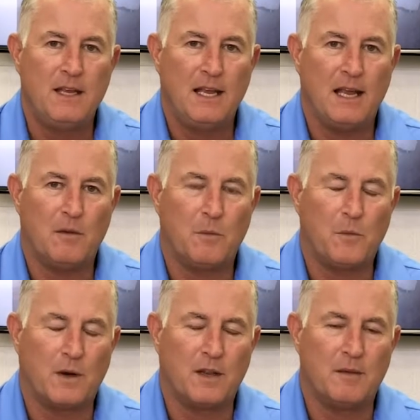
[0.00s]
And
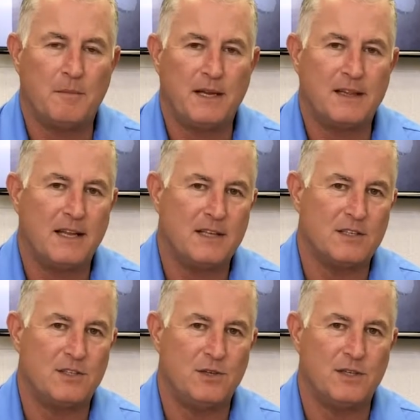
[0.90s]
one of the big things
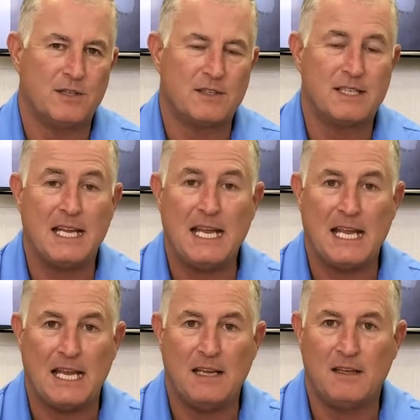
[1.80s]
that you can
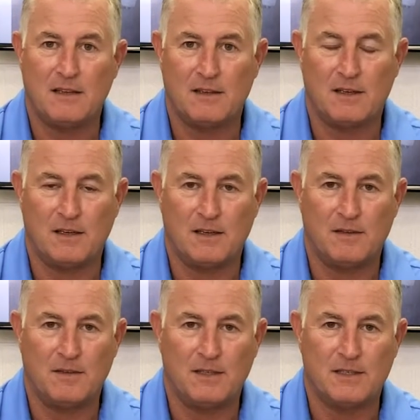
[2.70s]
see
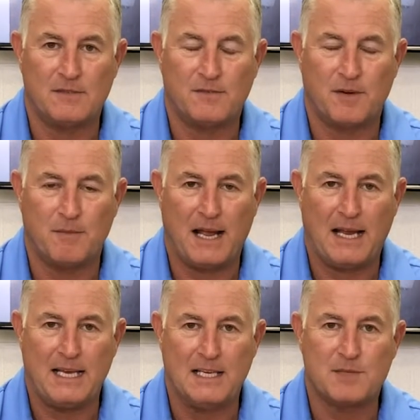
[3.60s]
uh, is from
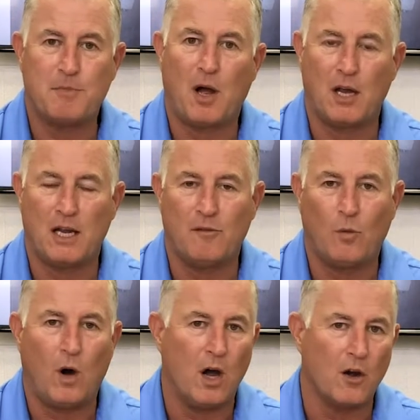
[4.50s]
that is ponding of
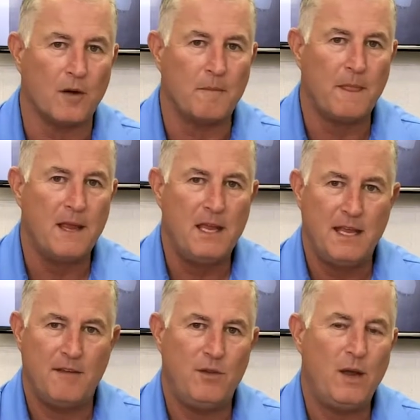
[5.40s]
water.
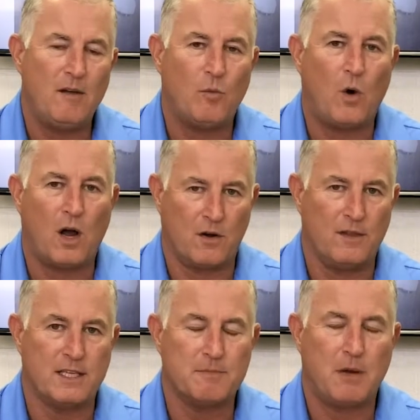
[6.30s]
If you have water
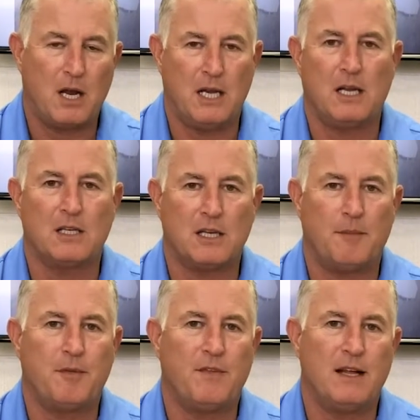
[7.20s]
that's ponding on
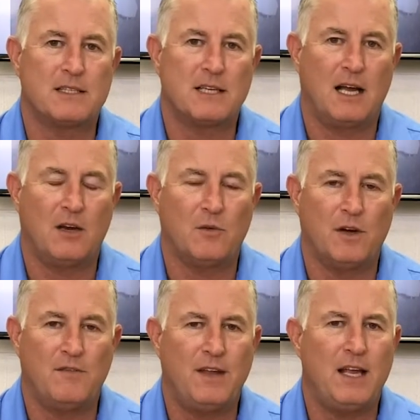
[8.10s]
top of that silo
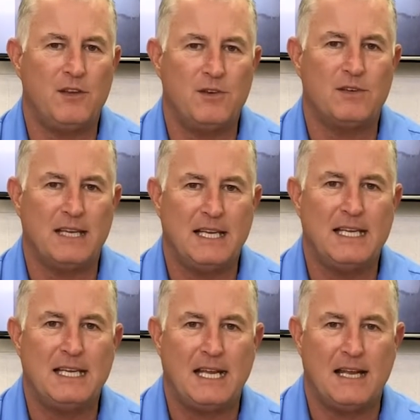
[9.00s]
roof, that usually
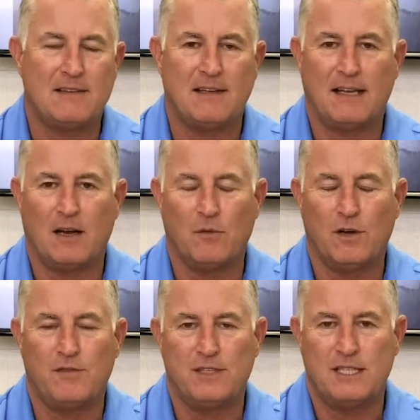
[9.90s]
indicates that that
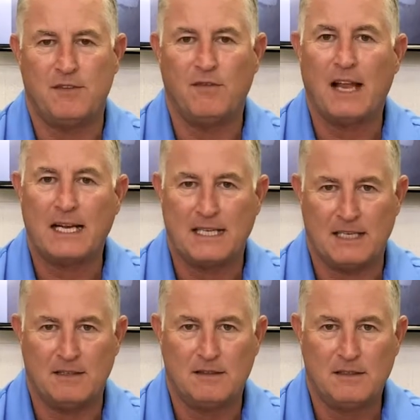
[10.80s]
roof is deflecting.